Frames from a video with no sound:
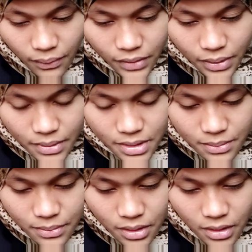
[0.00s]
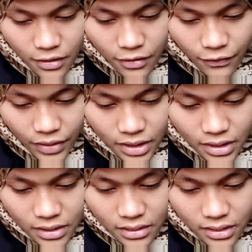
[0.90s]
Optimism
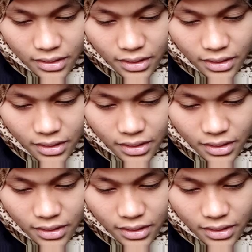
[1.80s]
fading,